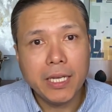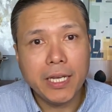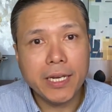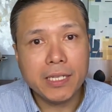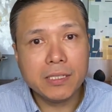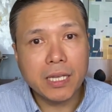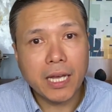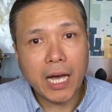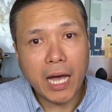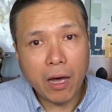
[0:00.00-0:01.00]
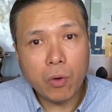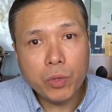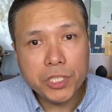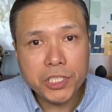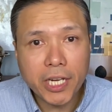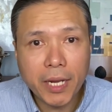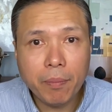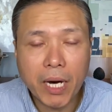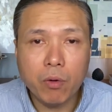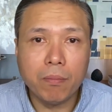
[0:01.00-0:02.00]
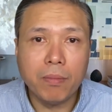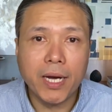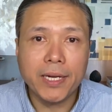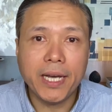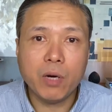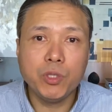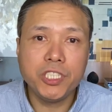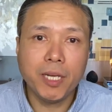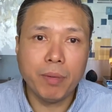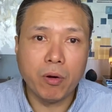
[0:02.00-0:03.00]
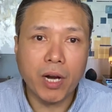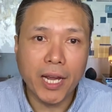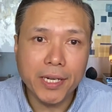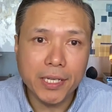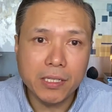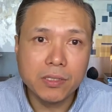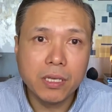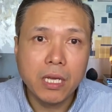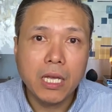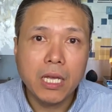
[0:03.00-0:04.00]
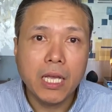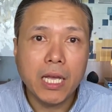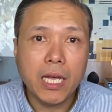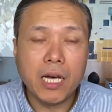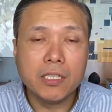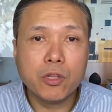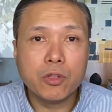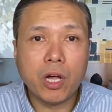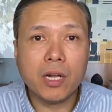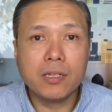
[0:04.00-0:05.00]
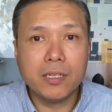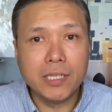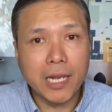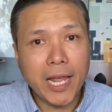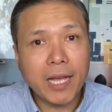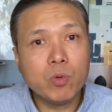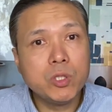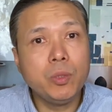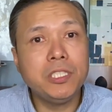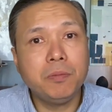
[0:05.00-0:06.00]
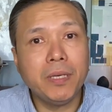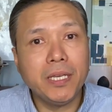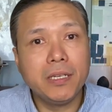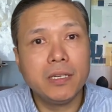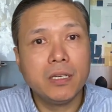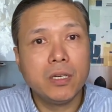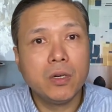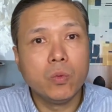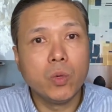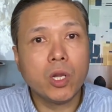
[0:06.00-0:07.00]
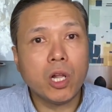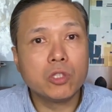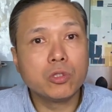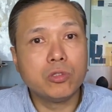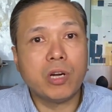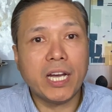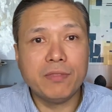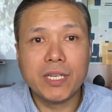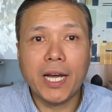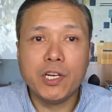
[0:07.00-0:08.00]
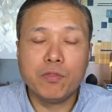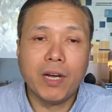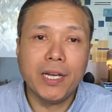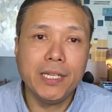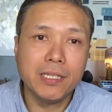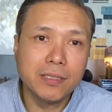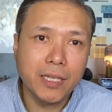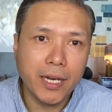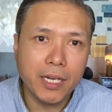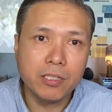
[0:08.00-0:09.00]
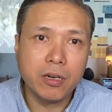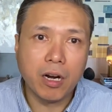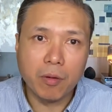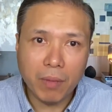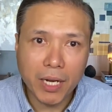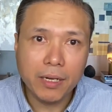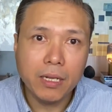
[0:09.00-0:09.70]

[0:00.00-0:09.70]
It is how we shape our mind, how we shape our ideas. The language we speak will also drive the kind of ideas that enter our mind.